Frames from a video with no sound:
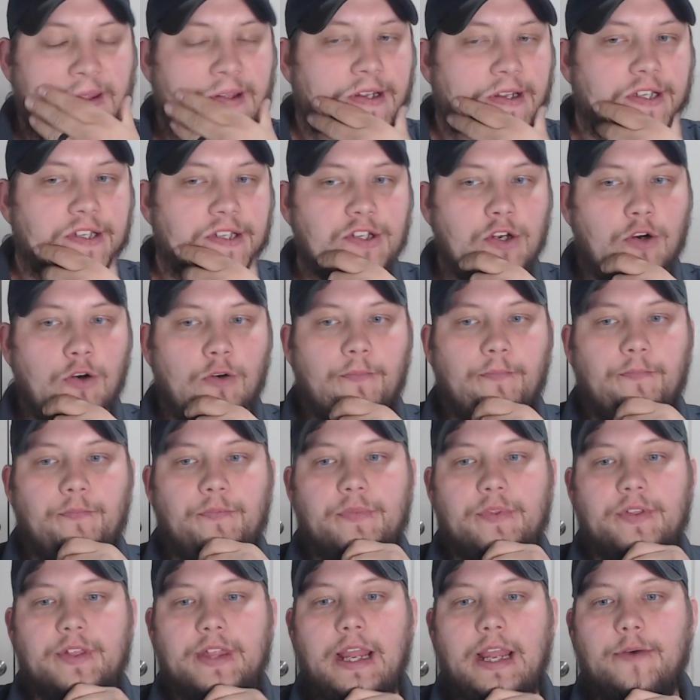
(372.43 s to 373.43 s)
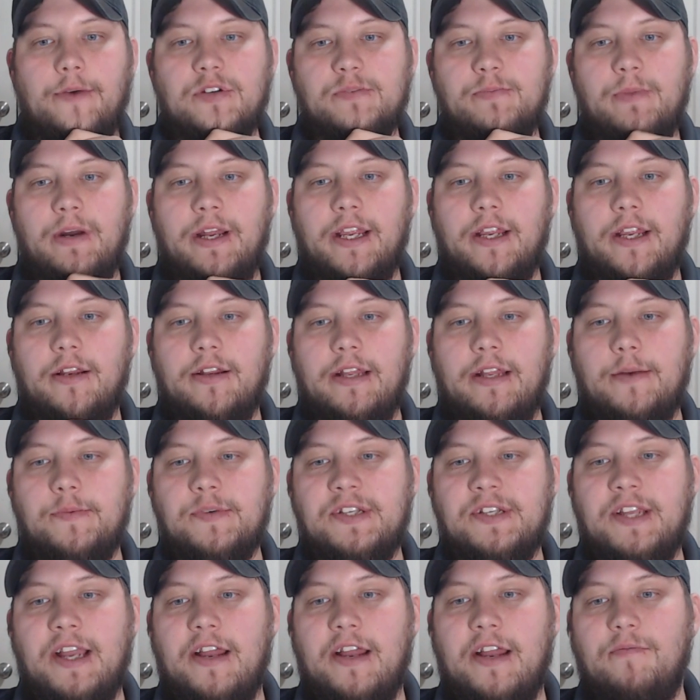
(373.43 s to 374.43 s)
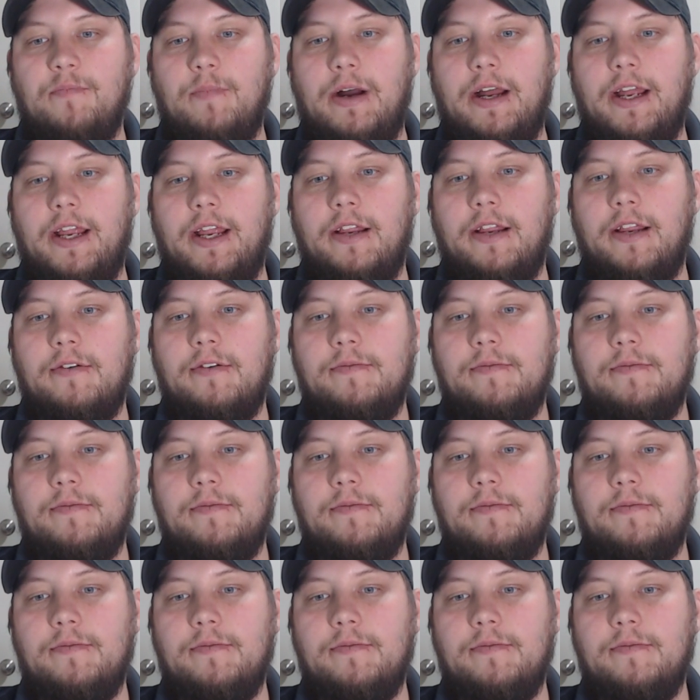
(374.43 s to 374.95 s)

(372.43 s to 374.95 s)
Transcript: So that was kind of my